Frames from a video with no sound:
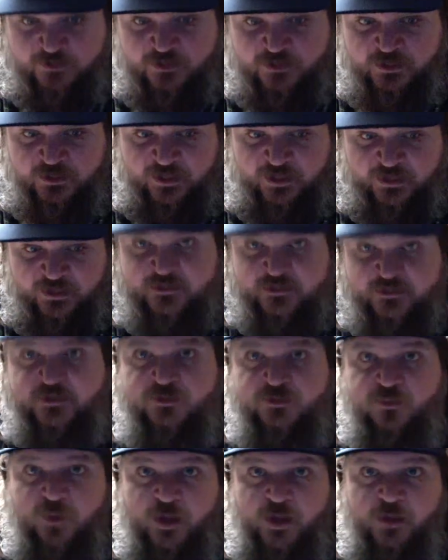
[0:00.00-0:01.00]
and against
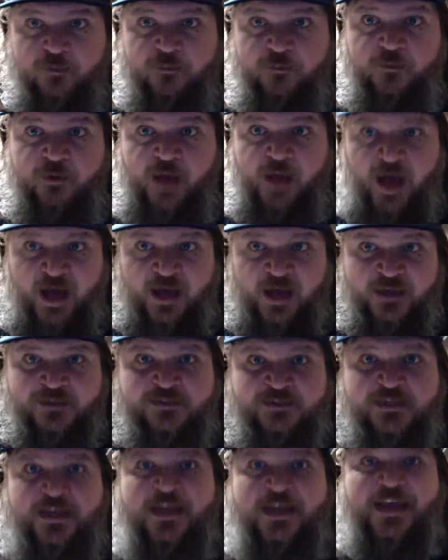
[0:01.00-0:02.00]
these wing
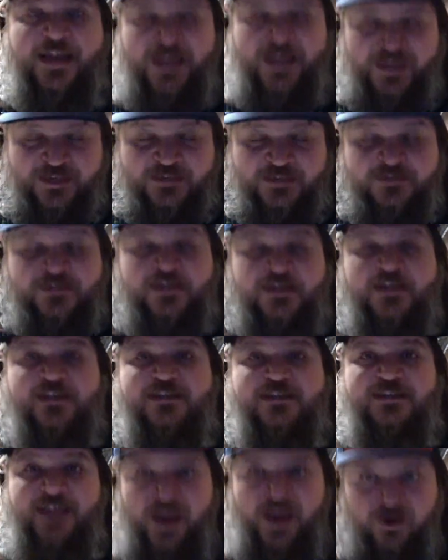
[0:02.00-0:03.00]
guys is
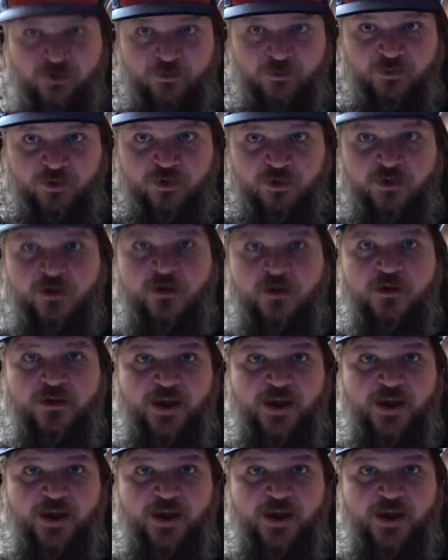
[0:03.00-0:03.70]
terrible.